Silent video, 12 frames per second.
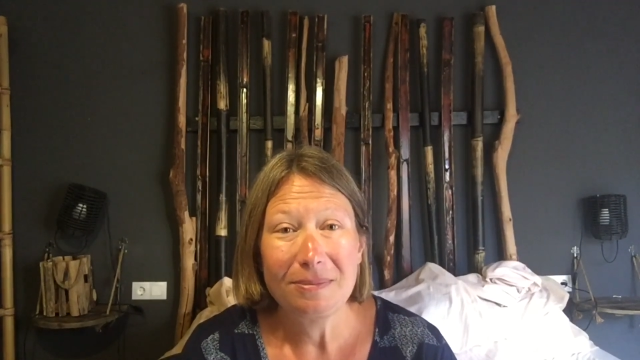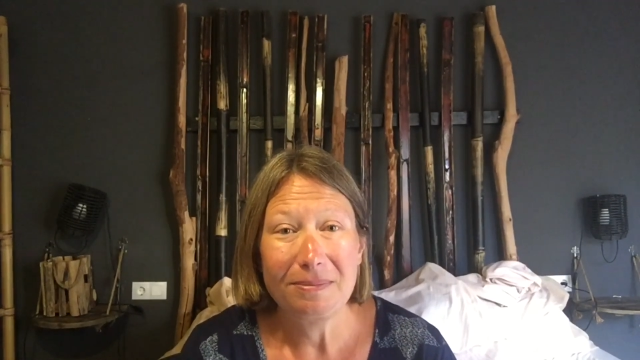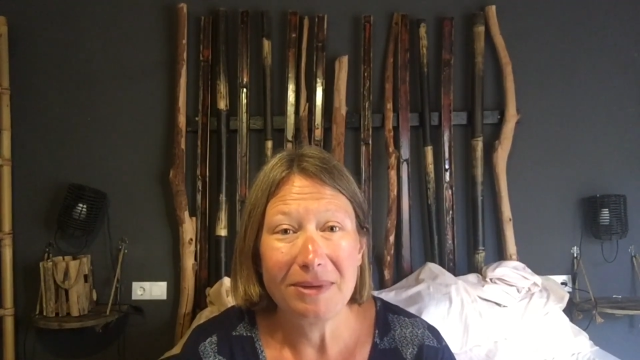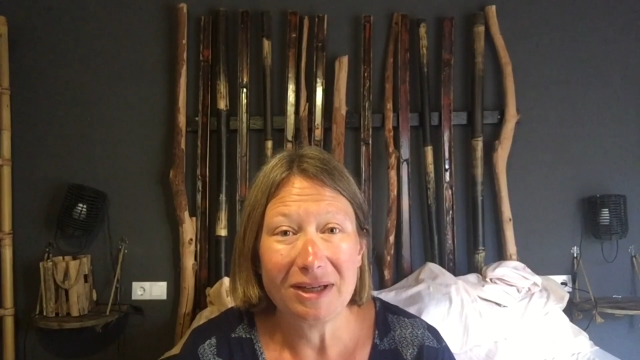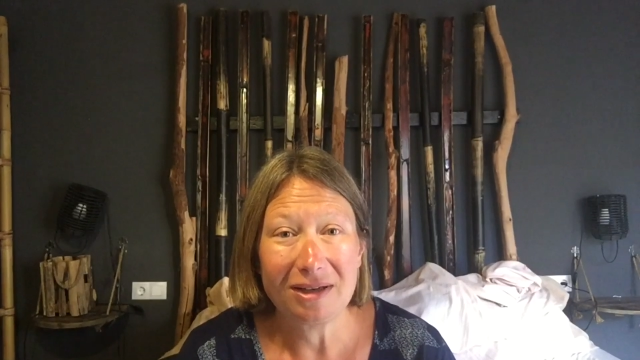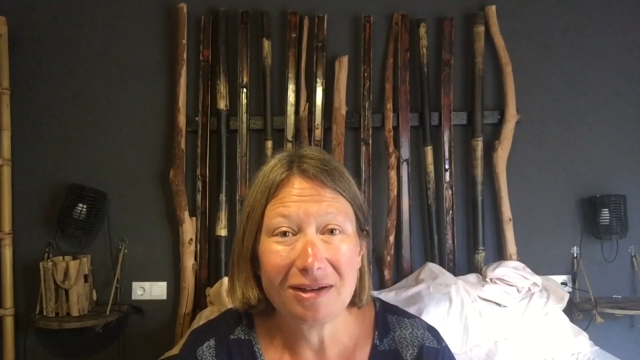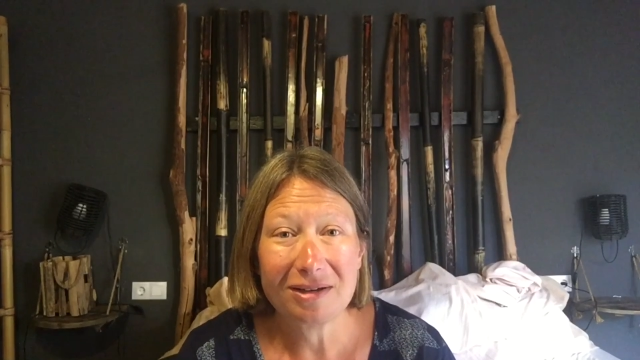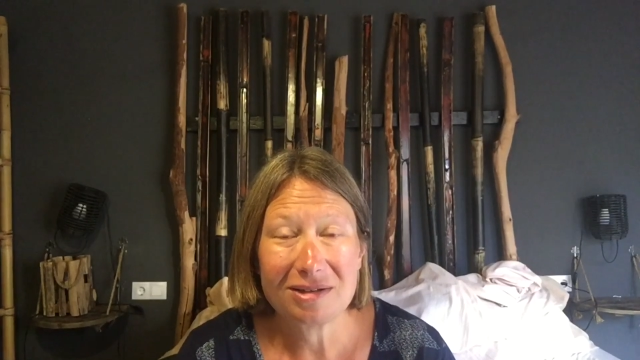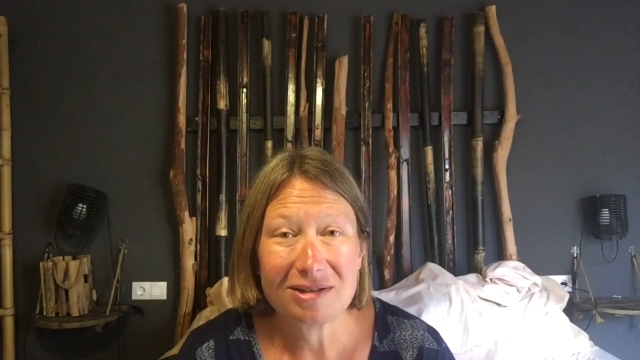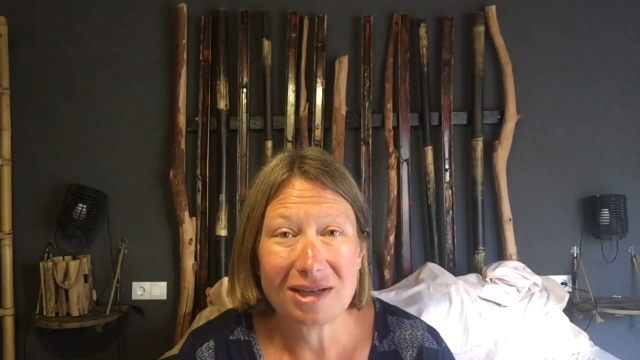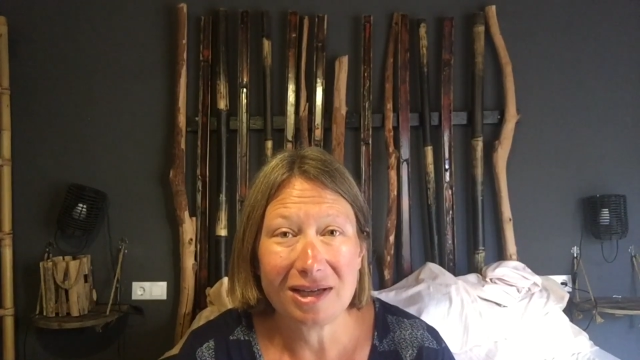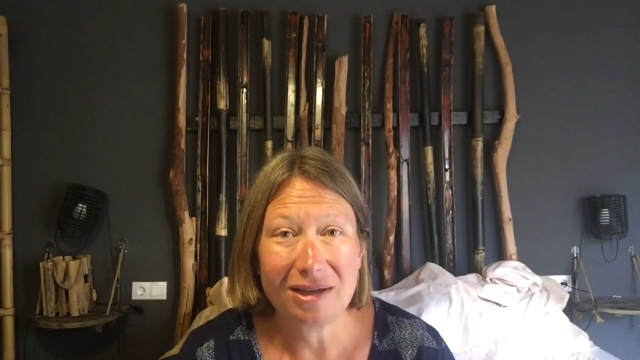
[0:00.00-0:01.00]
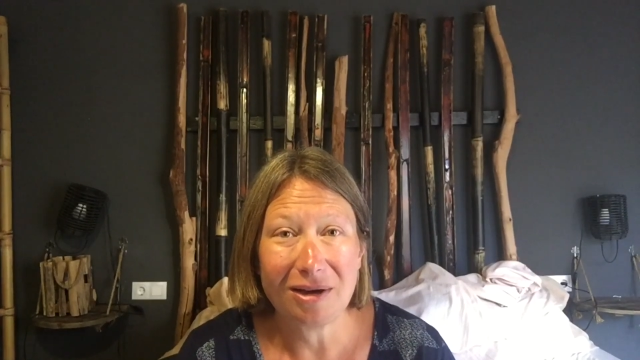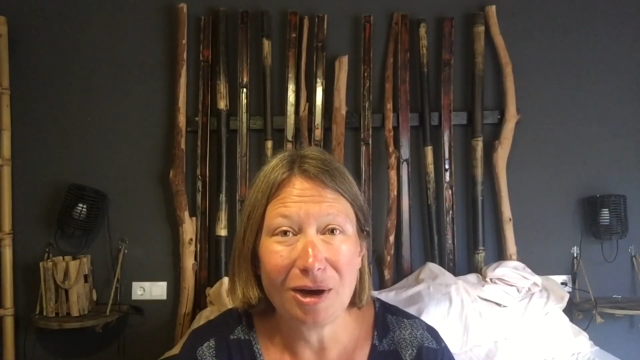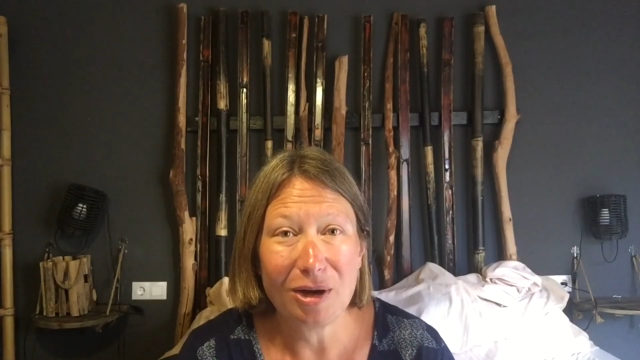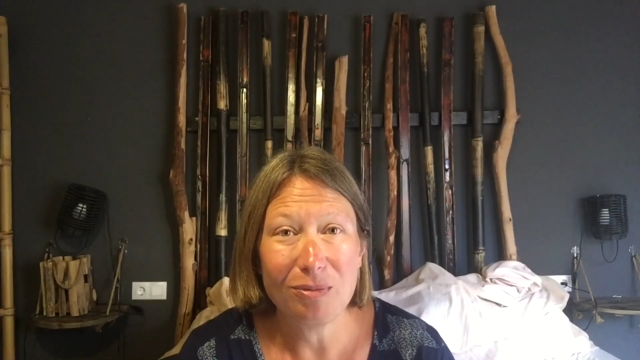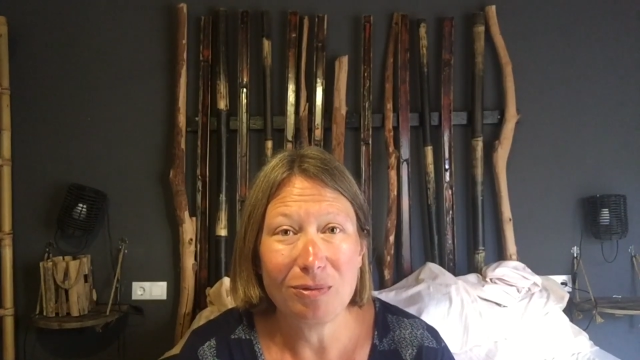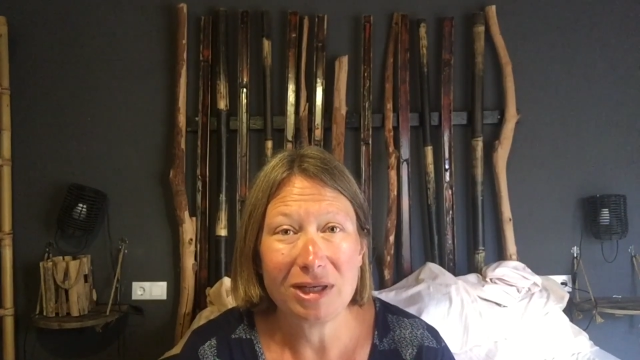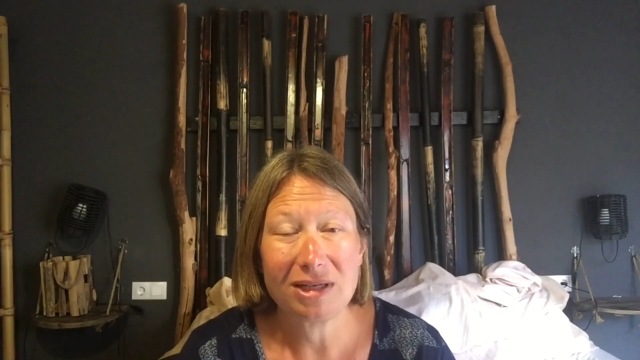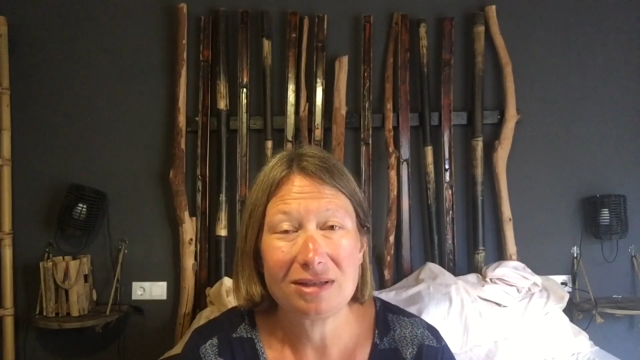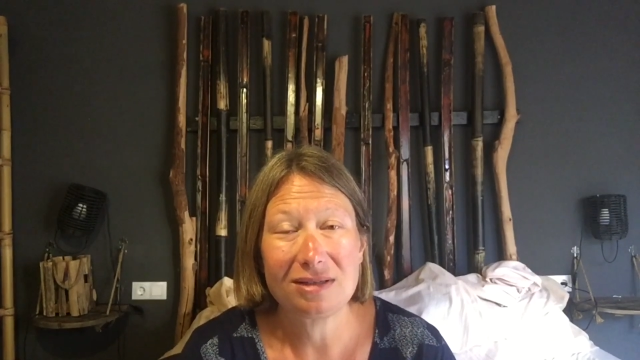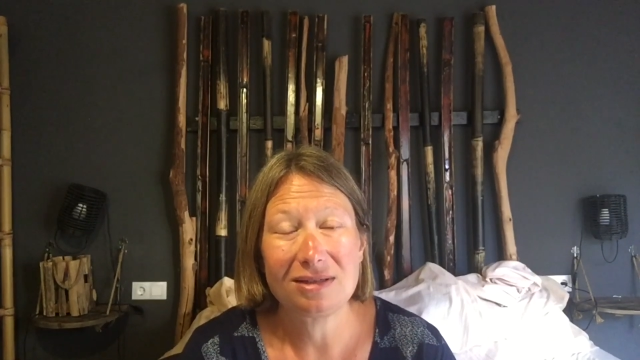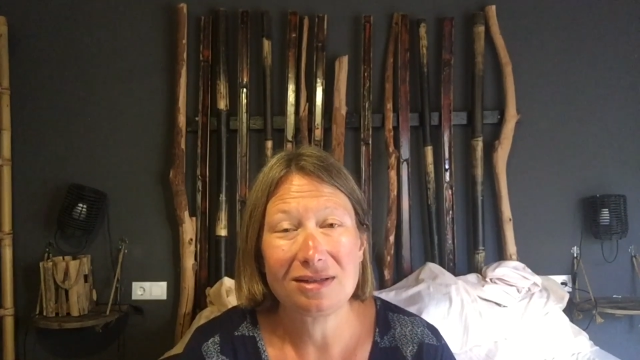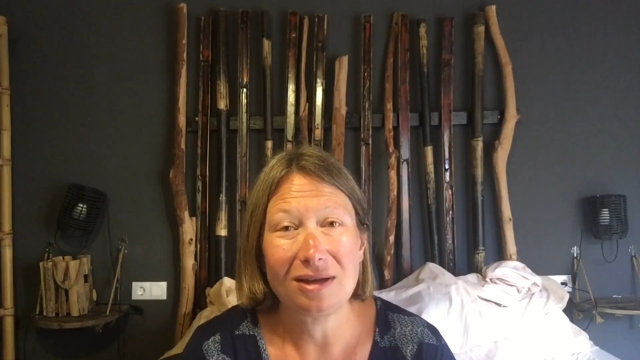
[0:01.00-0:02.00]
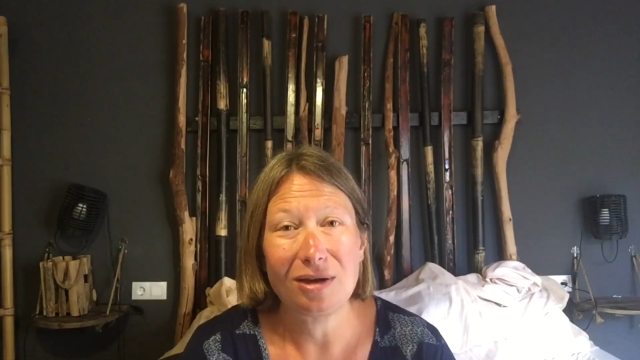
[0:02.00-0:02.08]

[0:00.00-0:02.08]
but like I say, I hope we can